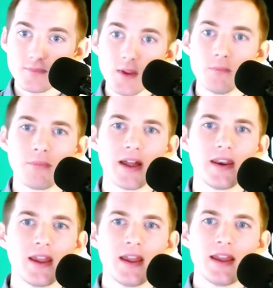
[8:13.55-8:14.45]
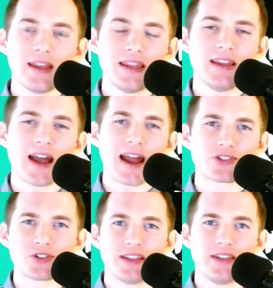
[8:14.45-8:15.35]
but he
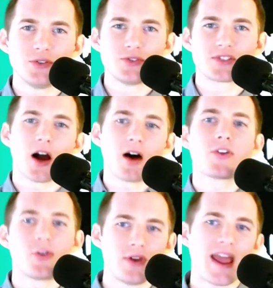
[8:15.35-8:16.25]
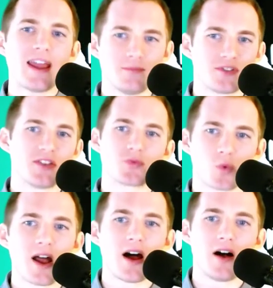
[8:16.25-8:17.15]
actually used other names as
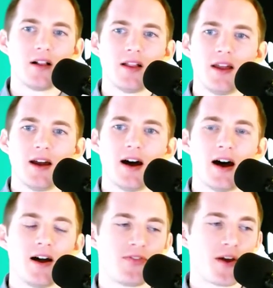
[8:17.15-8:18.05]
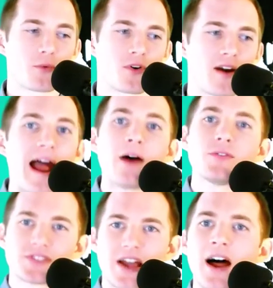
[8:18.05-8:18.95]
well uh, that were
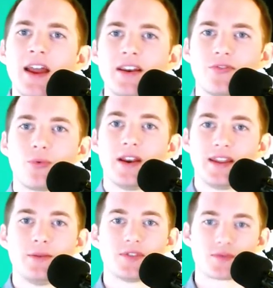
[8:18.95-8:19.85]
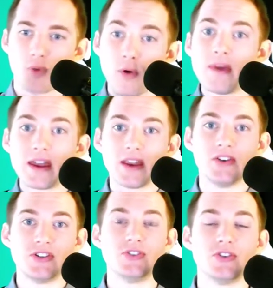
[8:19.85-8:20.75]
outside of what he was permitted
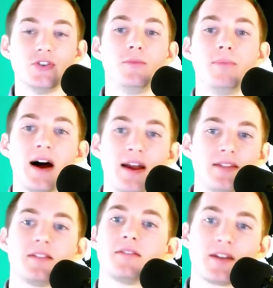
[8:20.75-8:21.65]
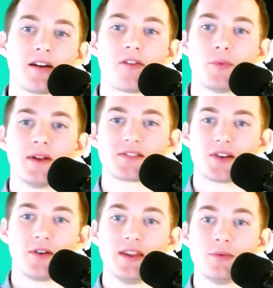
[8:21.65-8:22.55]
to do by the, the government.
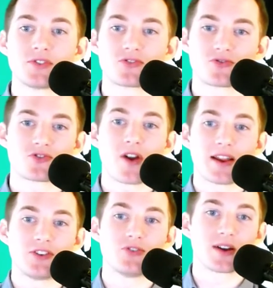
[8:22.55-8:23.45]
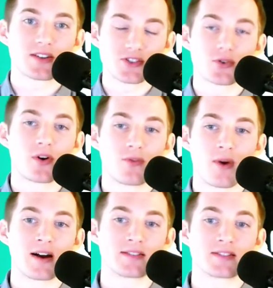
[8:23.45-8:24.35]
So he was trying to extort
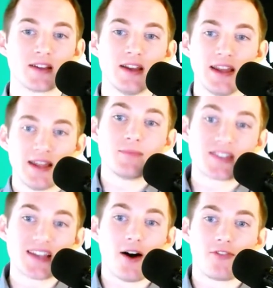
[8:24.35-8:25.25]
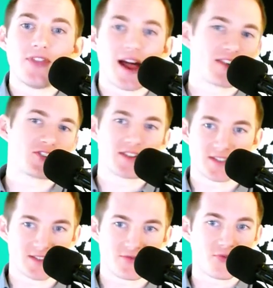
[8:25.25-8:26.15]
Ross himself, not
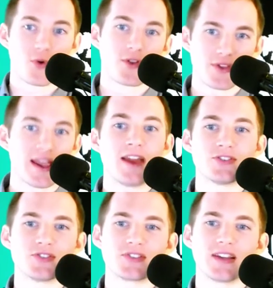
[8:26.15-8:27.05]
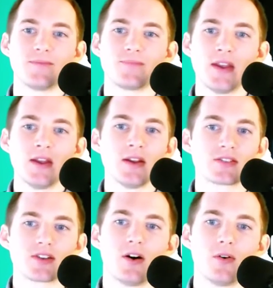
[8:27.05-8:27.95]
just for the agency.
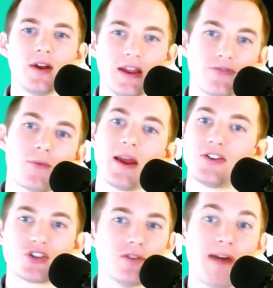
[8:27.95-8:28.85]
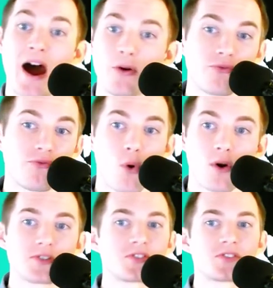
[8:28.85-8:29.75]
So information about
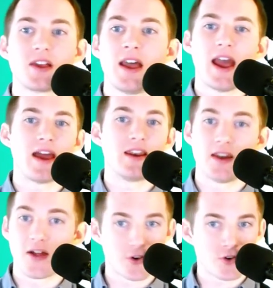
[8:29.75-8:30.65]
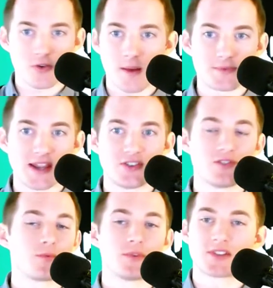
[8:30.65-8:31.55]
Force and another corrupt
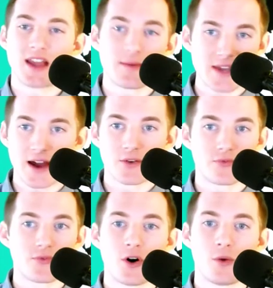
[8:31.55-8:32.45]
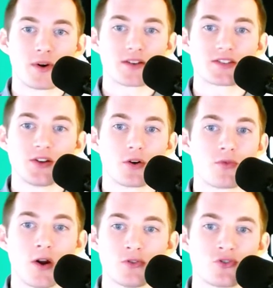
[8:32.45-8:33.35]
agent was kept out of Ulbricht's Silk
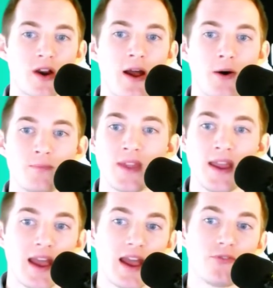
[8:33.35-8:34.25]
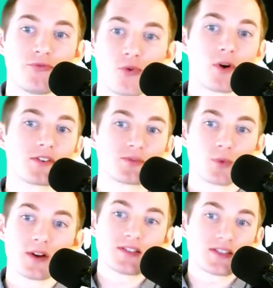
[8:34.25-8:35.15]
Road trial, and Force
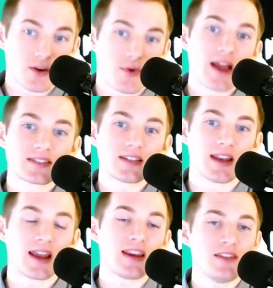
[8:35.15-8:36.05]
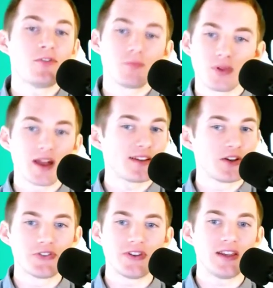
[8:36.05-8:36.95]
was arrested and even pled
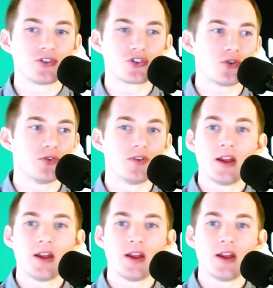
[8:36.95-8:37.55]
guilty in June.